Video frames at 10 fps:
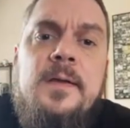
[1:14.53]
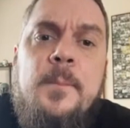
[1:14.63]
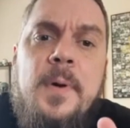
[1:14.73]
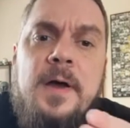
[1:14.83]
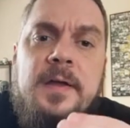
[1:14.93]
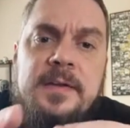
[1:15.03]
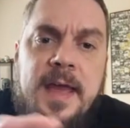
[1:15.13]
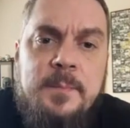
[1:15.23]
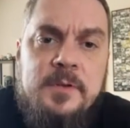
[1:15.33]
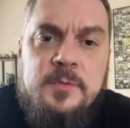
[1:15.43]
but
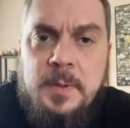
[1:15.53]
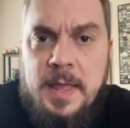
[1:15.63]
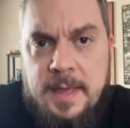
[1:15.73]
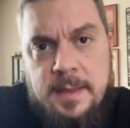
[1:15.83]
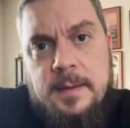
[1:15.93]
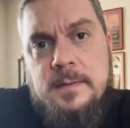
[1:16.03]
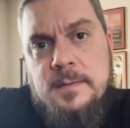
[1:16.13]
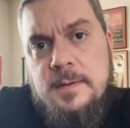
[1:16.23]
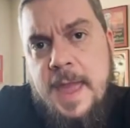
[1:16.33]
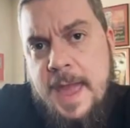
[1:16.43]
Damage Plan
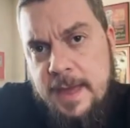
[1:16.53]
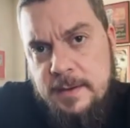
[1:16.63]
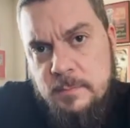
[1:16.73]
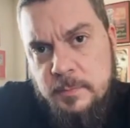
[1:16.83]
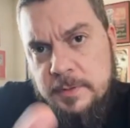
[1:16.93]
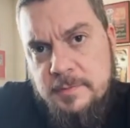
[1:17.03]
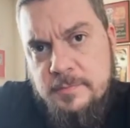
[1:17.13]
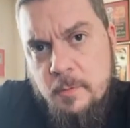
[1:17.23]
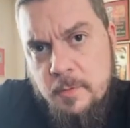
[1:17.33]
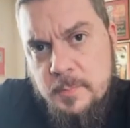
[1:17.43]
hadn't really
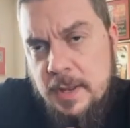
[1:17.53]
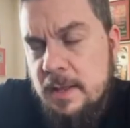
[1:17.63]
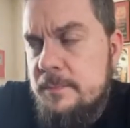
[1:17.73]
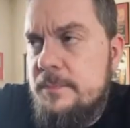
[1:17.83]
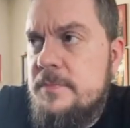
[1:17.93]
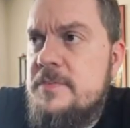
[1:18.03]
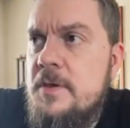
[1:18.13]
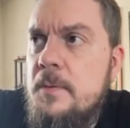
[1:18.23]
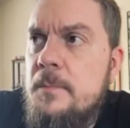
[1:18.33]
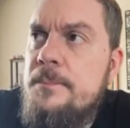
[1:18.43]
formed yet.
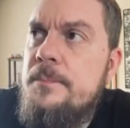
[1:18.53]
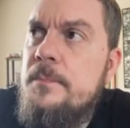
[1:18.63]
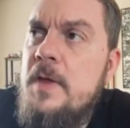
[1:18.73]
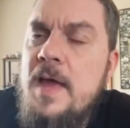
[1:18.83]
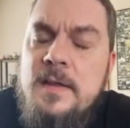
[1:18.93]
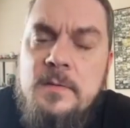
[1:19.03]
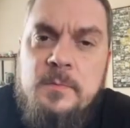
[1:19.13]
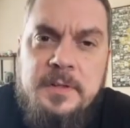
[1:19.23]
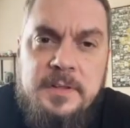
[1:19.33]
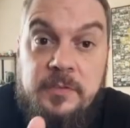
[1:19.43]
So we hadn't
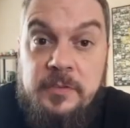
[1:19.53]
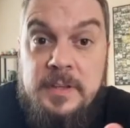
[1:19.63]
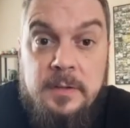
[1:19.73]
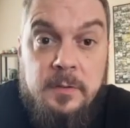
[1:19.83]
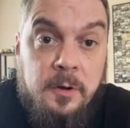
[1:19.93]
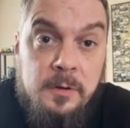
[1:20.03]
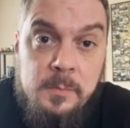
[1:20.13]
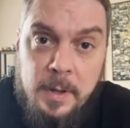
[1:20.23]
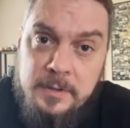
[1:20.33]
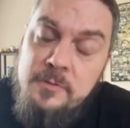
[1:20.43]
really seen or heard
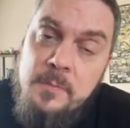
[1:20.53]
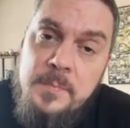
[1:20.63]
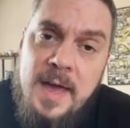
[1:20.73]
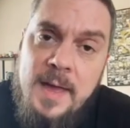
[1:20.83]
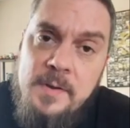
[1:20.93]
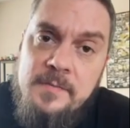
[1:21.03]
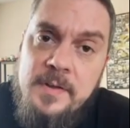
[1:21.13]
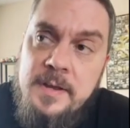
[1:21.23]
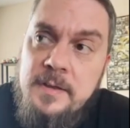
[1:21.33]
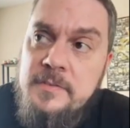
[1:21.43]
much from Dime and
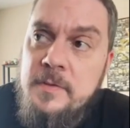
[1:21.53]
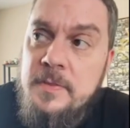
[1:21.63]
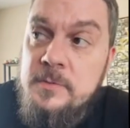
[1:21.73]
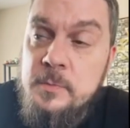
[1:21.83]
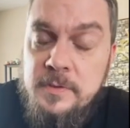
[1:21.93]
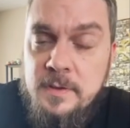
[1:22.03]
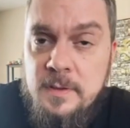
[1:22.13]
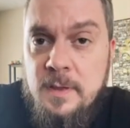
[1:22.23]
Vinnie. So this was a